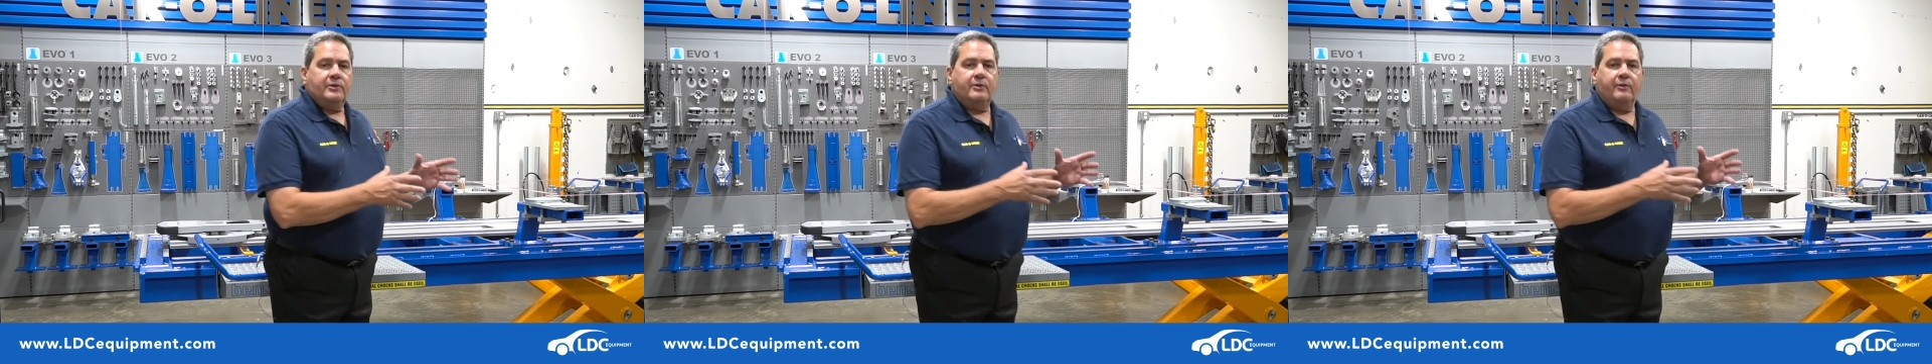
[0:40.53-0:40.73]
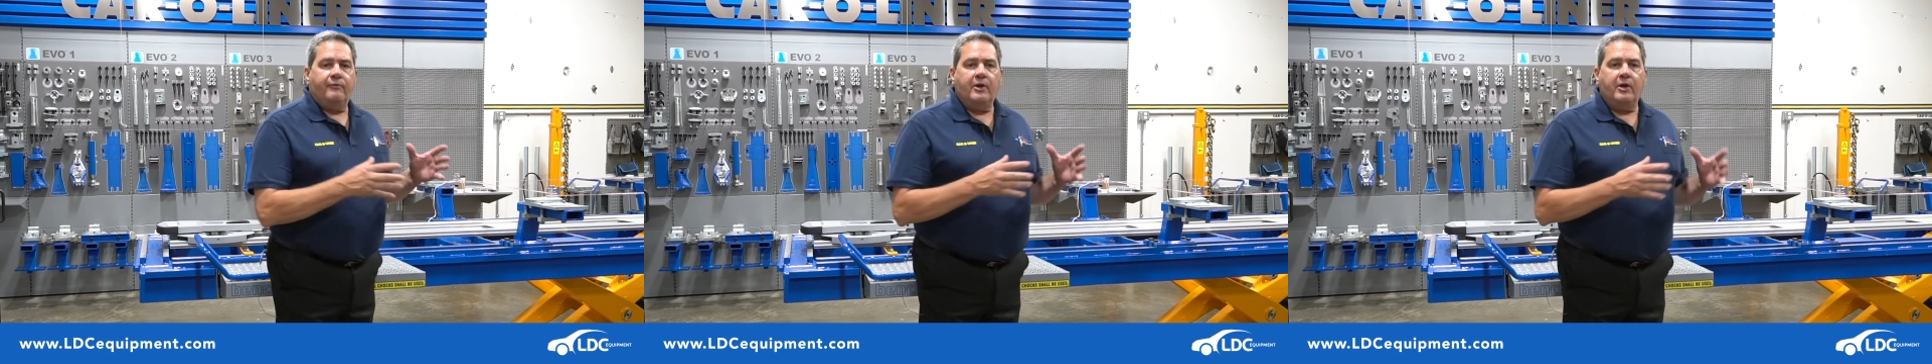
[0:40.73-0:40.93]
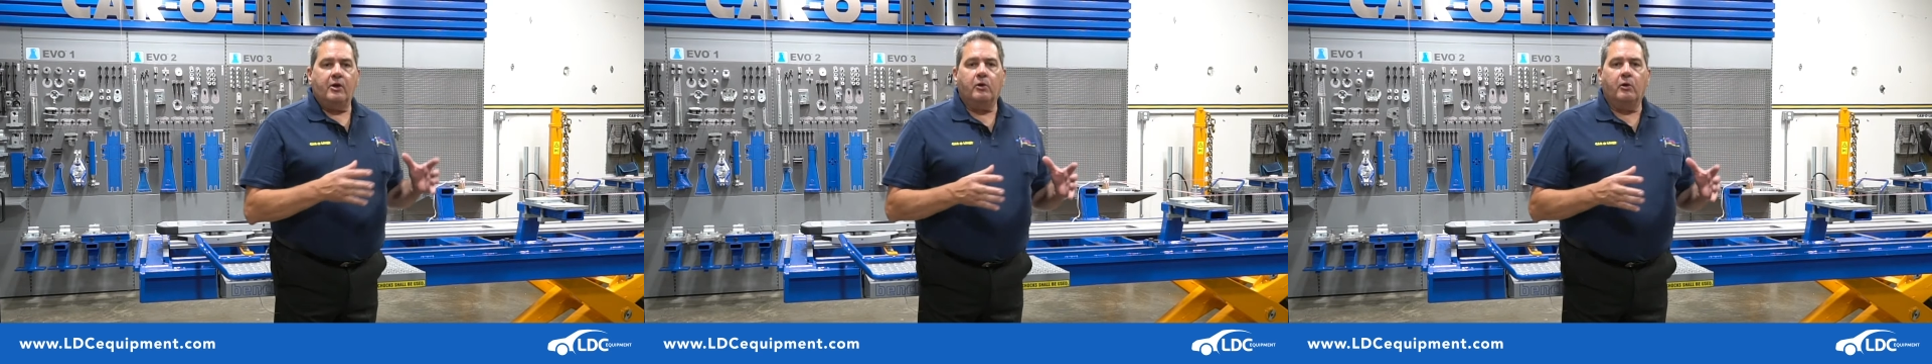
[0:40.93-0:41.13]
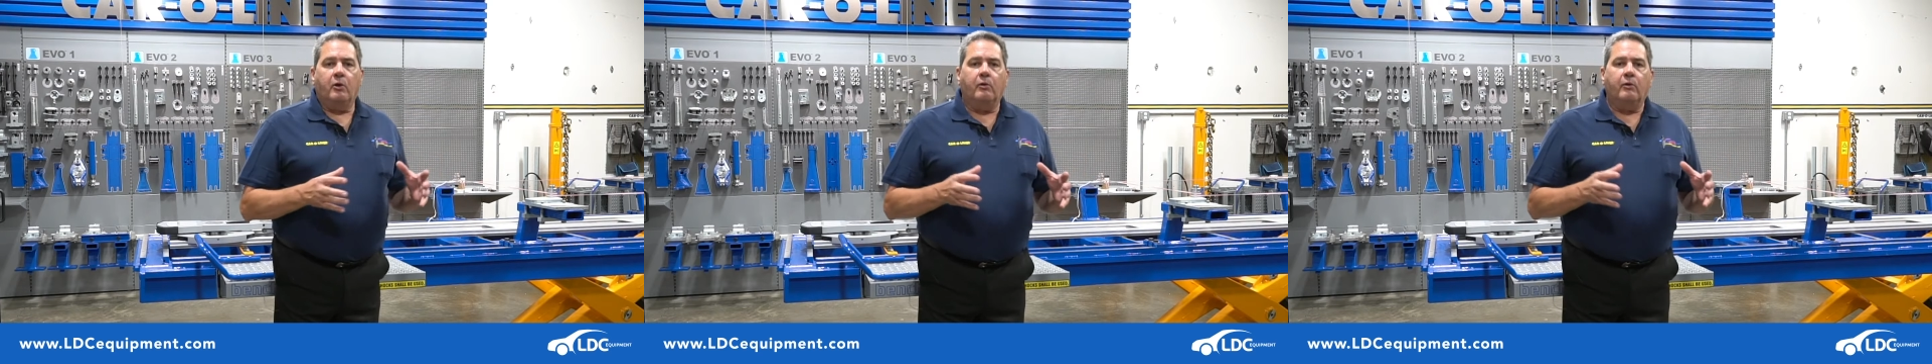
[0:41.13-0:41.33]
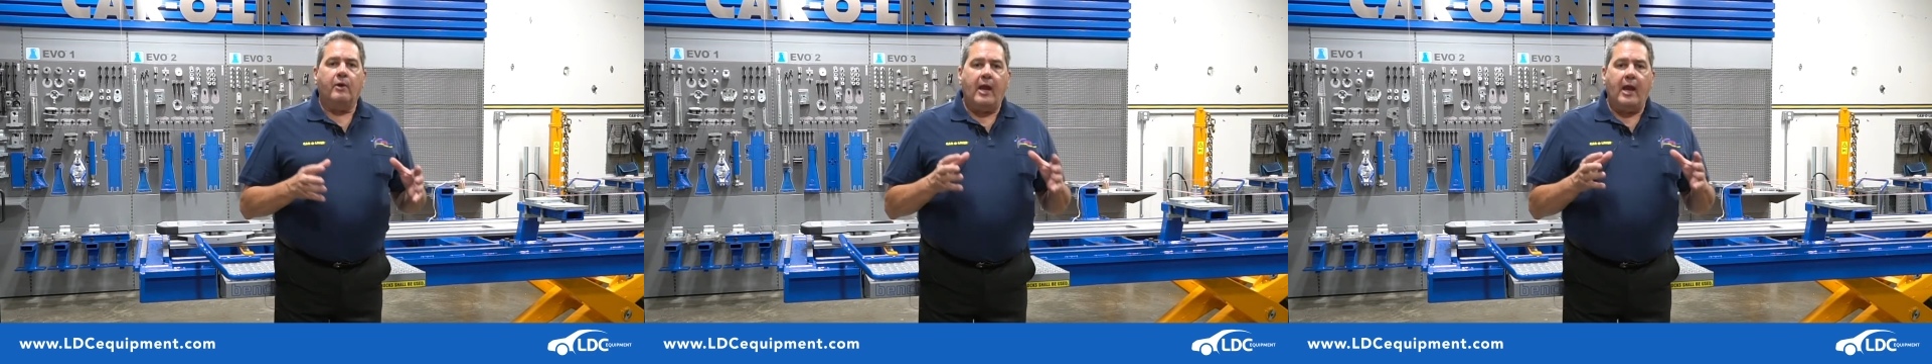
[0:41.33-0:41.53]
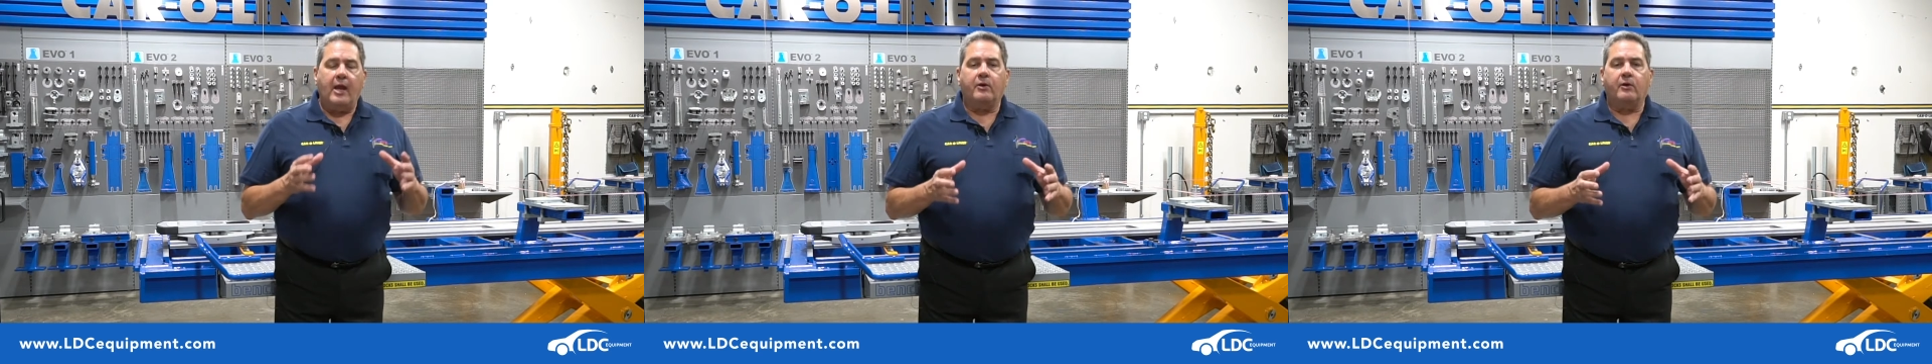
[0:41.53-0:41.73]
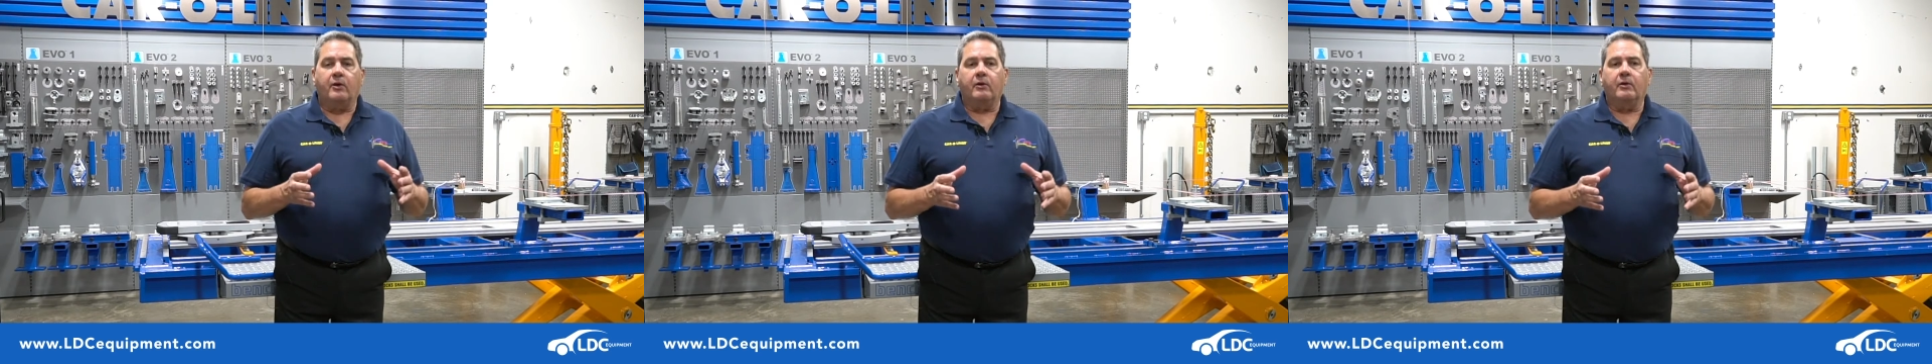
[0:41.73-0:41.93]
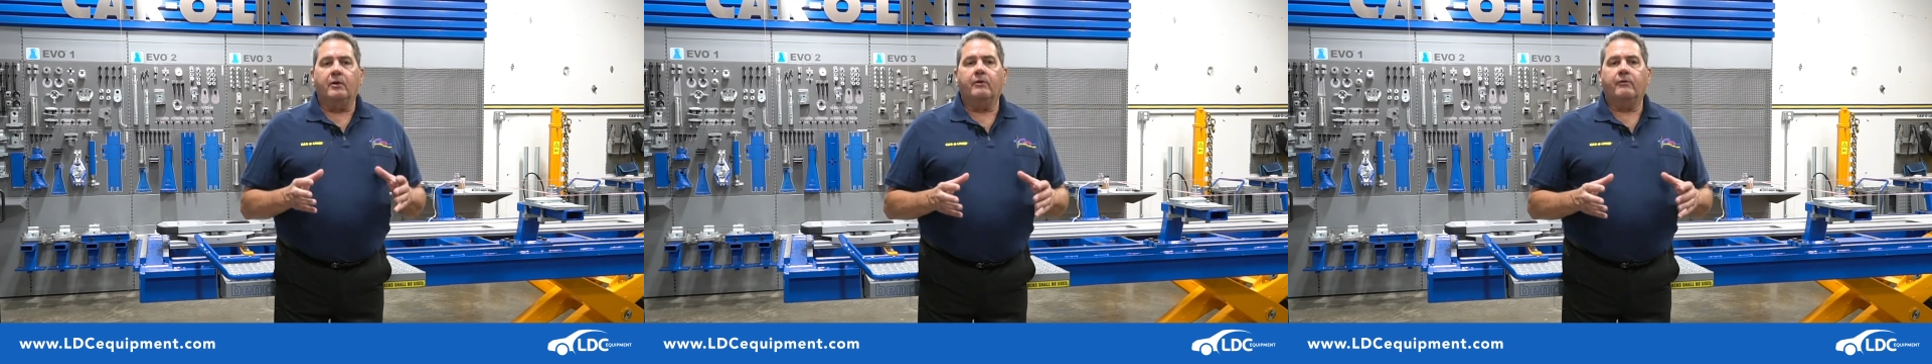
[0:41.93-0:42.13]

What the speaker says: the vehicle anchored